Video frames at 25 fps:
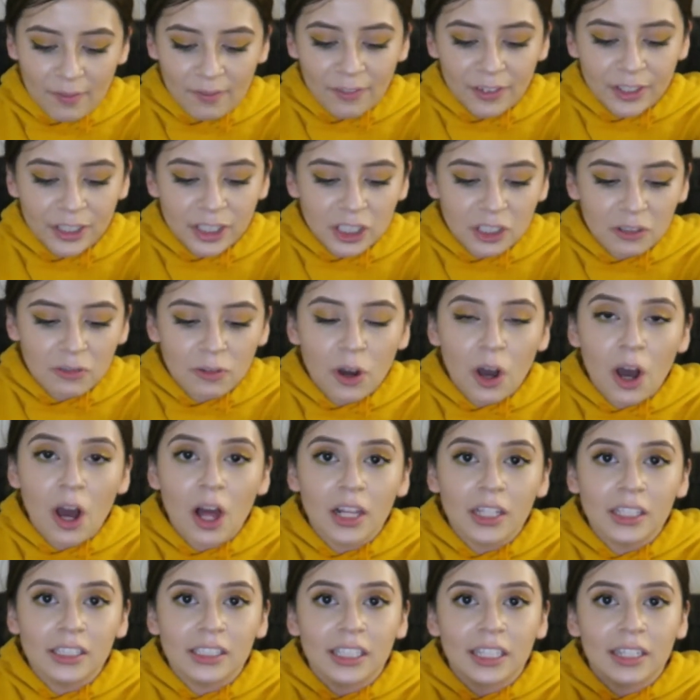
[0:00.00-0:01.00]
First of
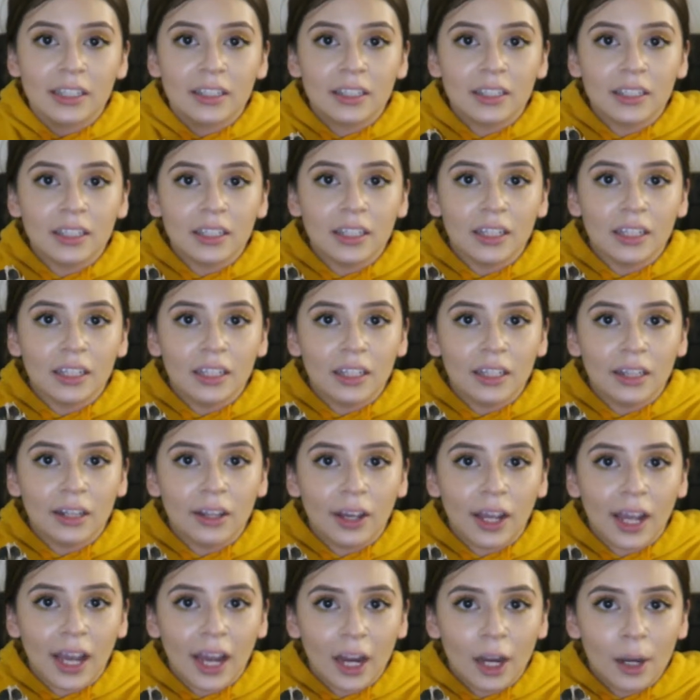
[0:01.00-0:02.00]
all, let's take a
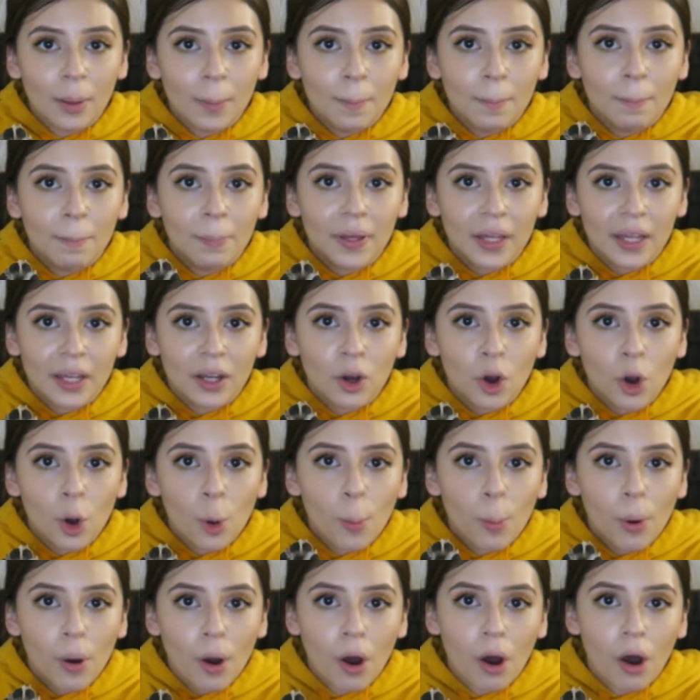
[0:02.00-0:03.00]
look at her big
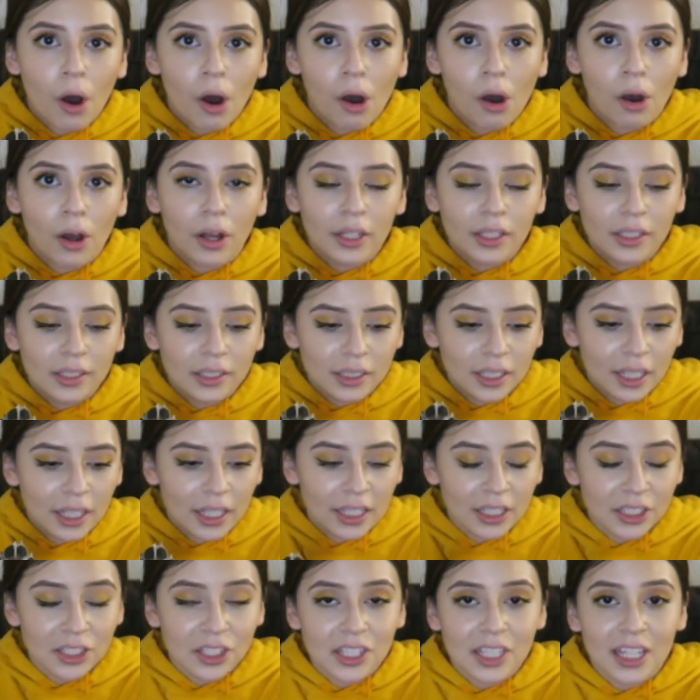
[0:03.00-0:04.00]
old paws.
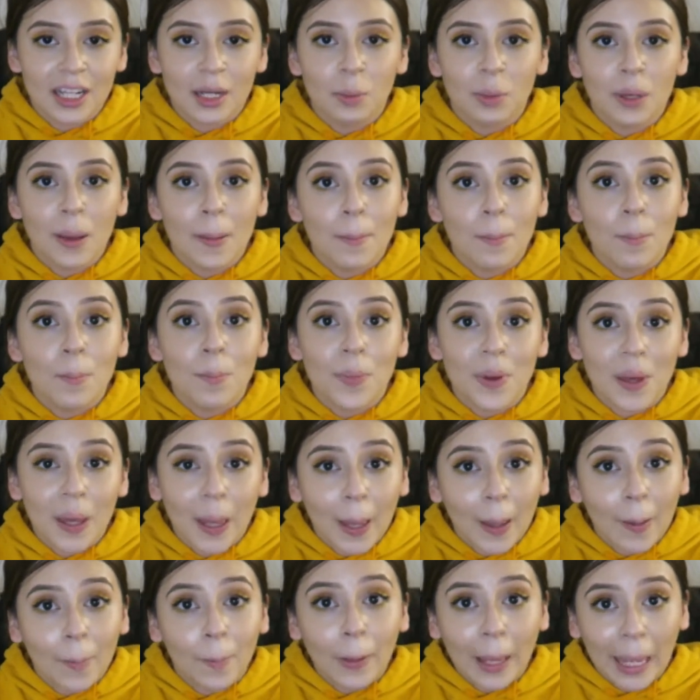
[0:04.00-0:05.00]
She's gonna be a
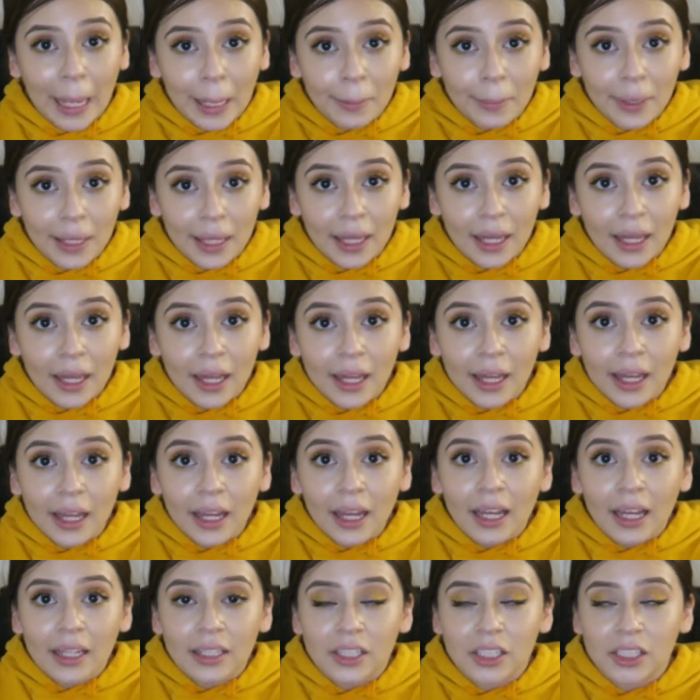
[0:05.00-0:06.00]
big baby.
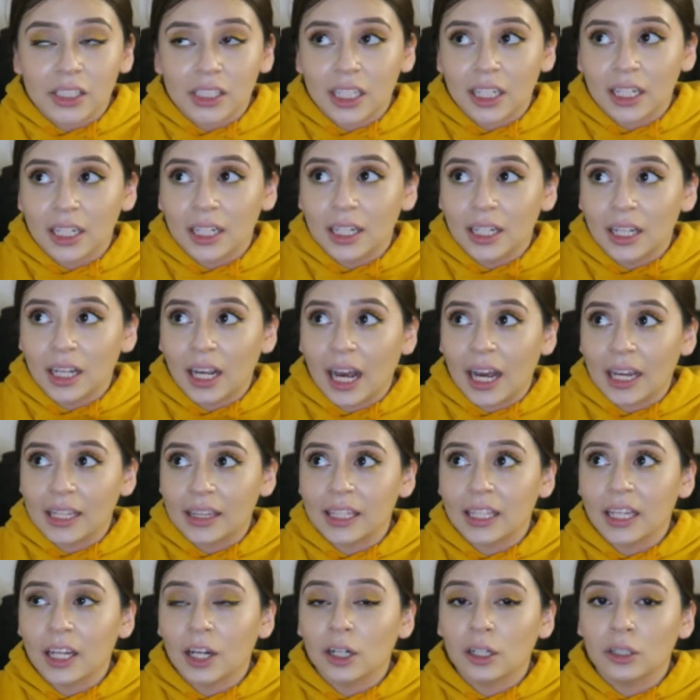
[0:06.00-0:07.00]
She's gonna, I
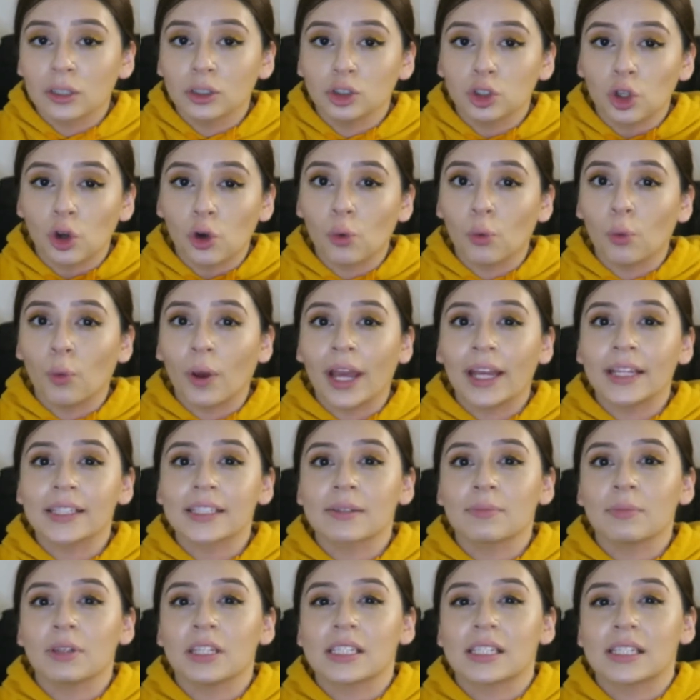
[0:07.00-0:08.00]
think her adult
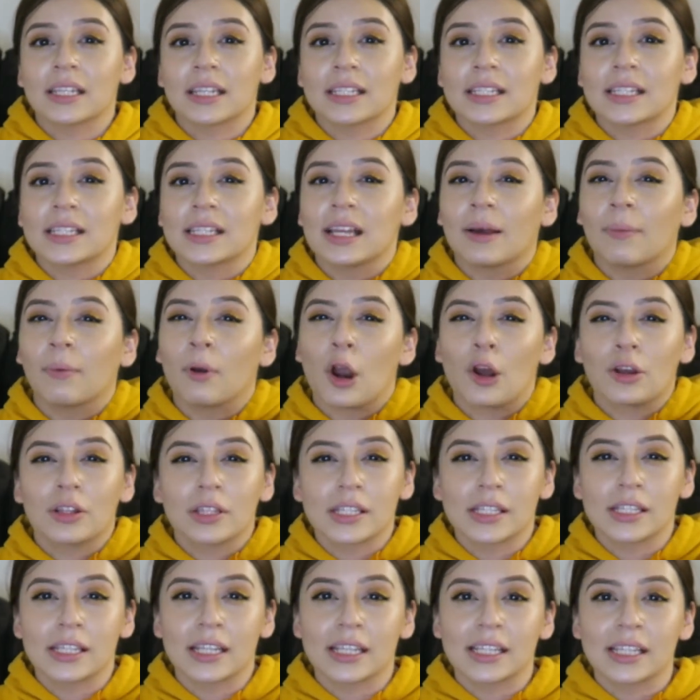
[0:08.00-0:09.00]
weight's gonna be
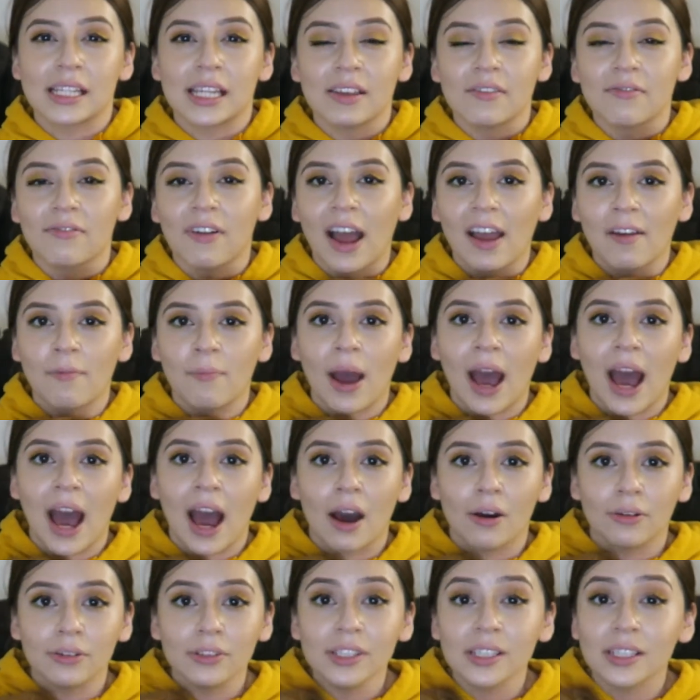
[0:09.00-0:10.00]
around 65
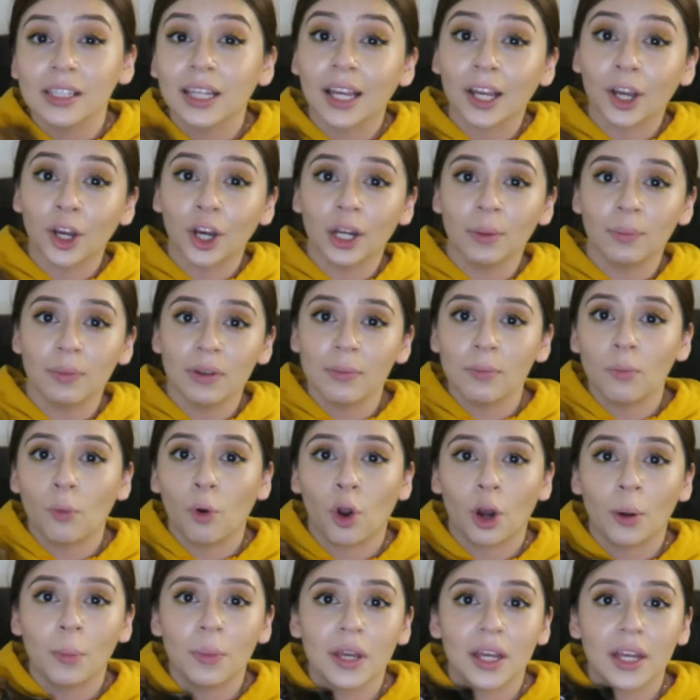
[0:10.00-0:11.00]
pounds. Could be
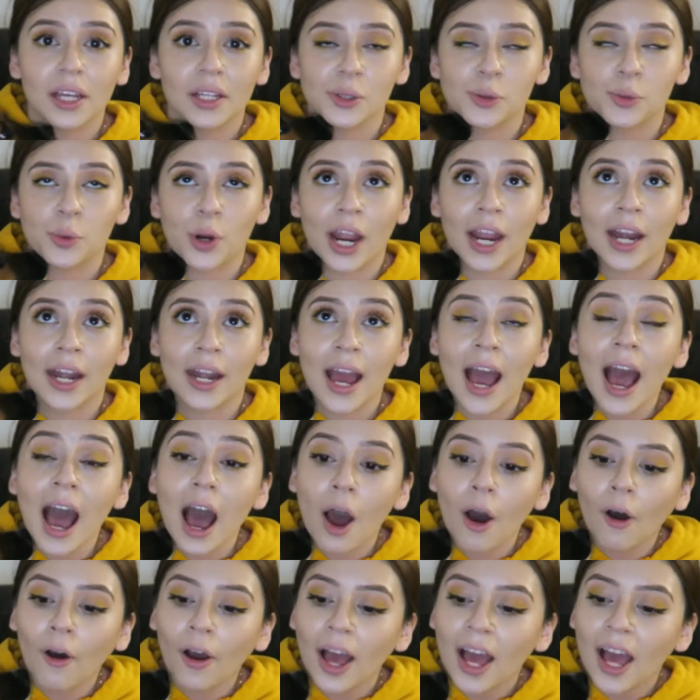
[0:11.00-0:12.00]
more because right
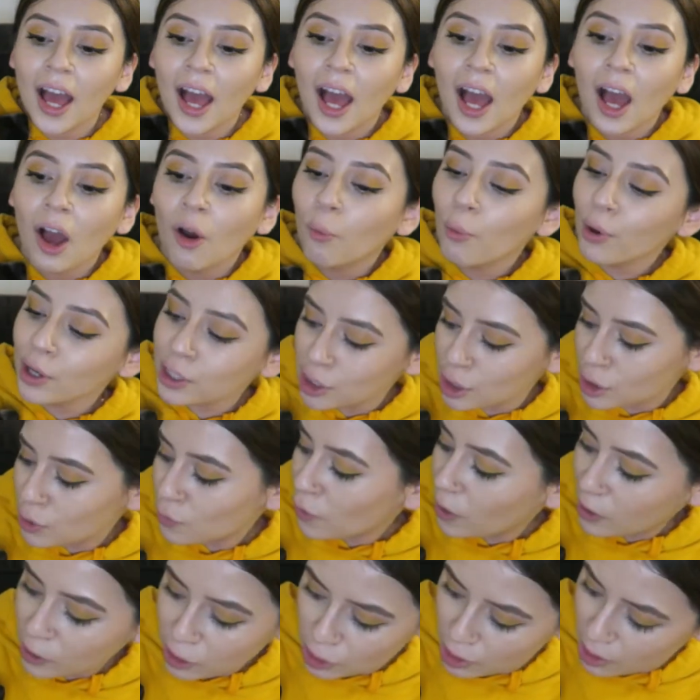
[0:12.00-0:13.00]
now we just
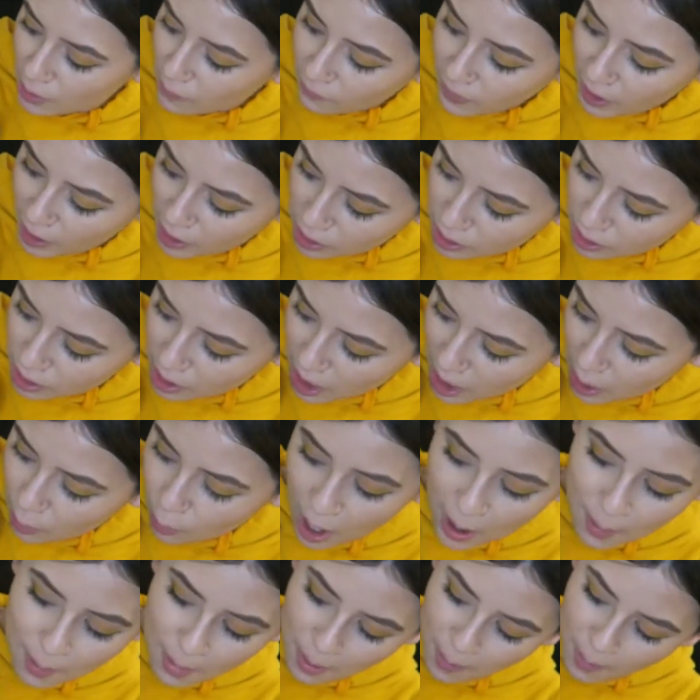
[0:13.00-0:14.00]
went to the vet today,
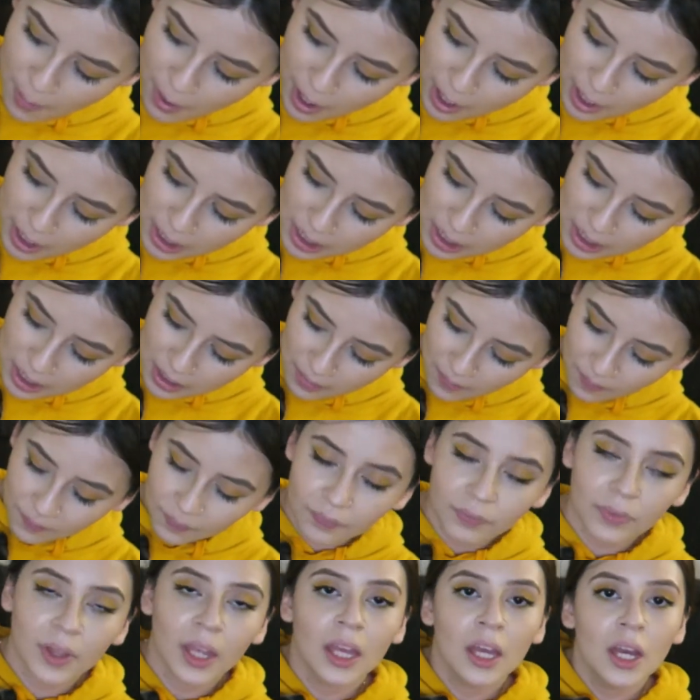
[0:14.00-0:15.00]
right mamas?
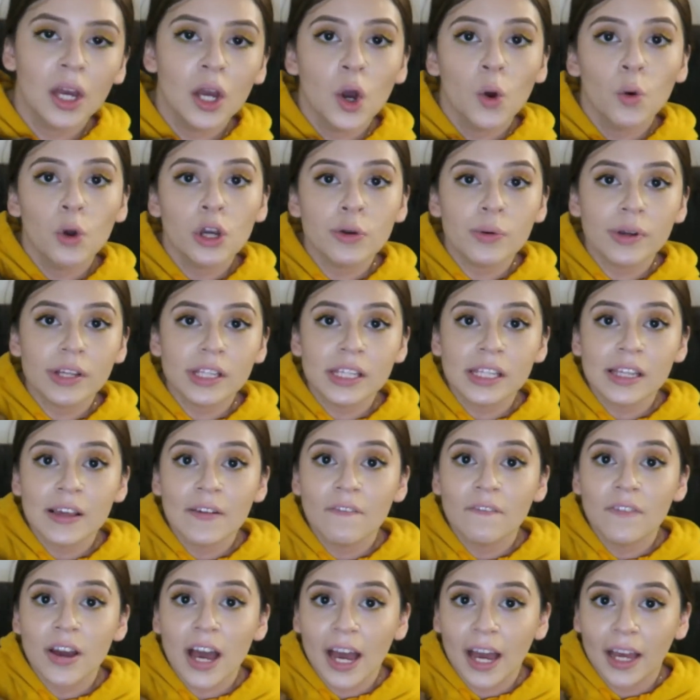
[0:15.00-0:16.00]
We went to
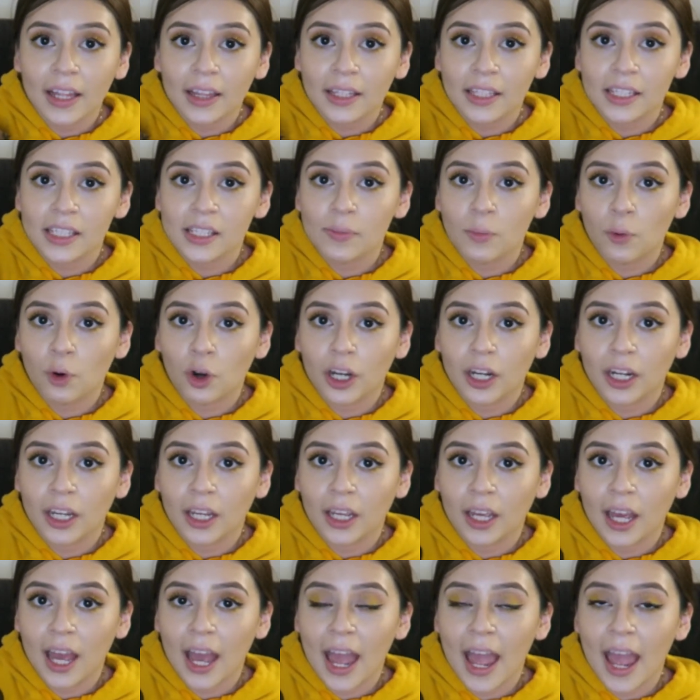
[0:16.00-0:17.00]
the vet this
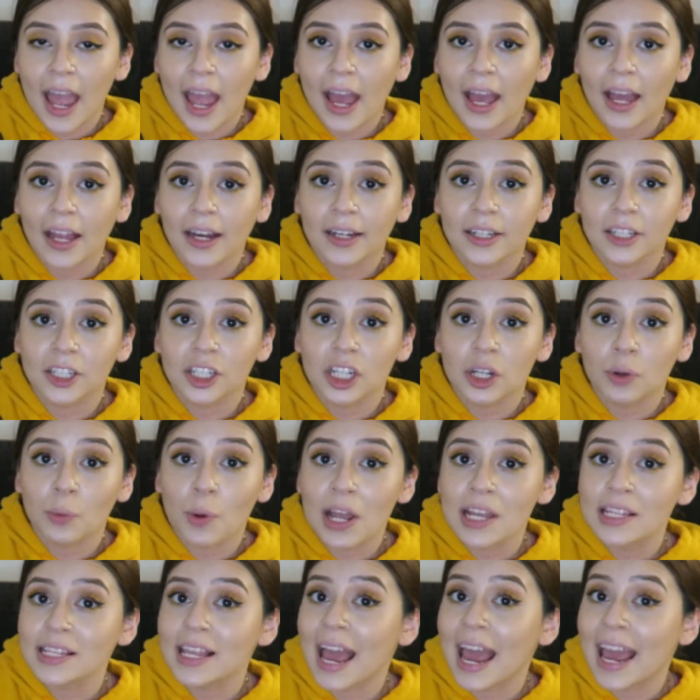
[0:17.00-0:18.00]
morning and she
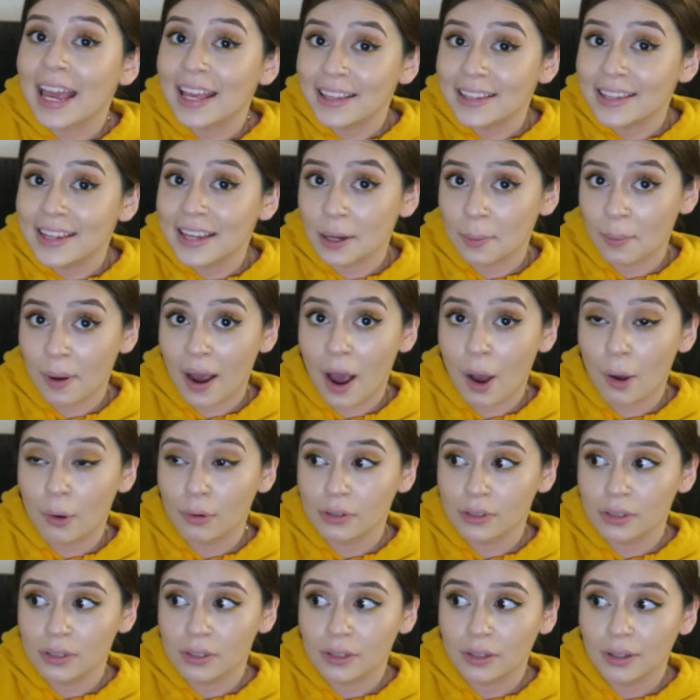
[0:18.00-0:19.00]
weighs 18 pounds
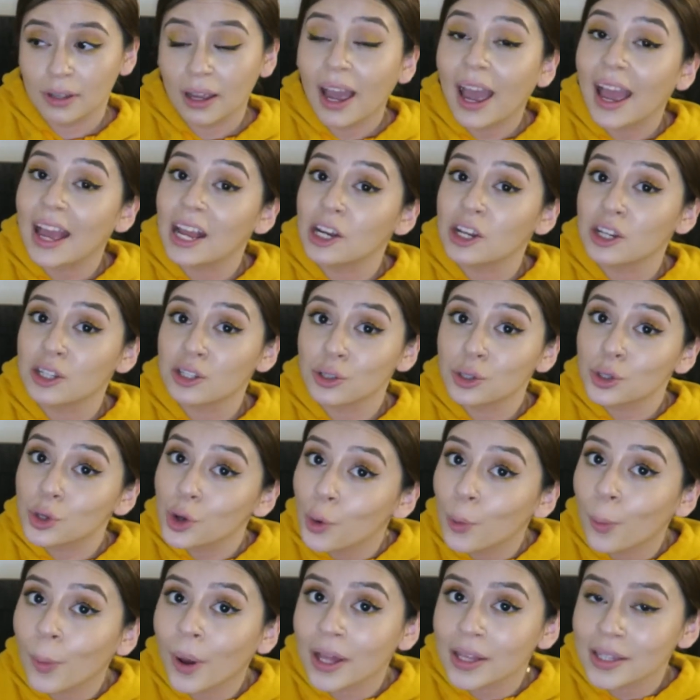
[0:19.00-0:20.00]
and she's
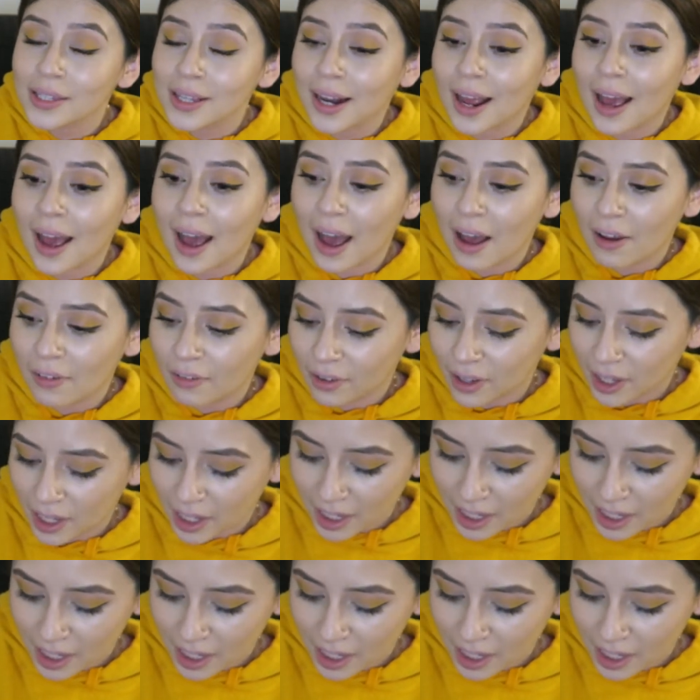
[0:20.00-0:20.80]
2 months and a half.